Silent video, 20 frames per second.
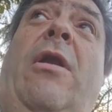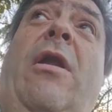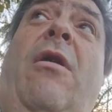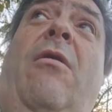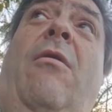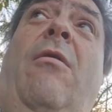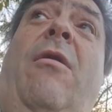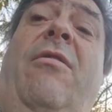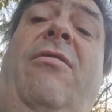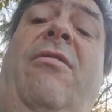
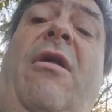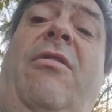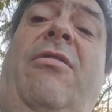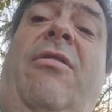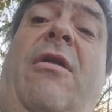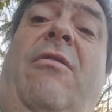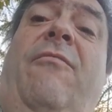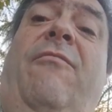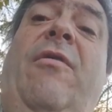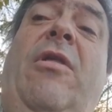Now, as I
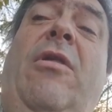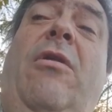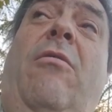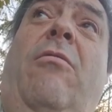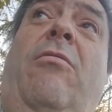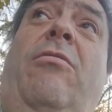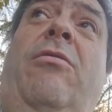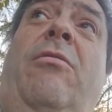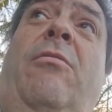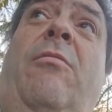said in the
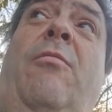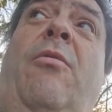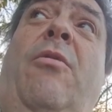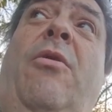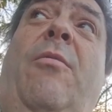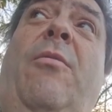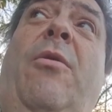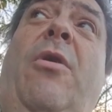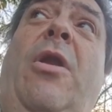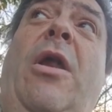videos
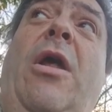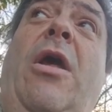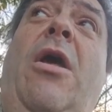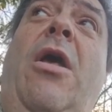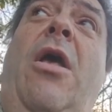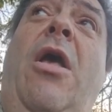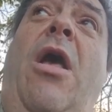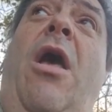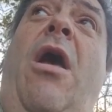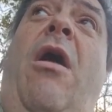put up earlier,
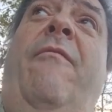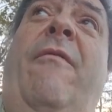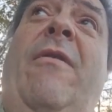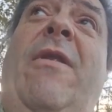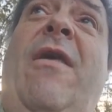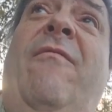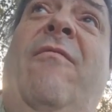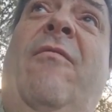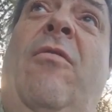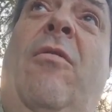I thought
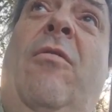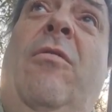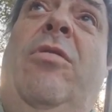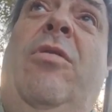11 o'clock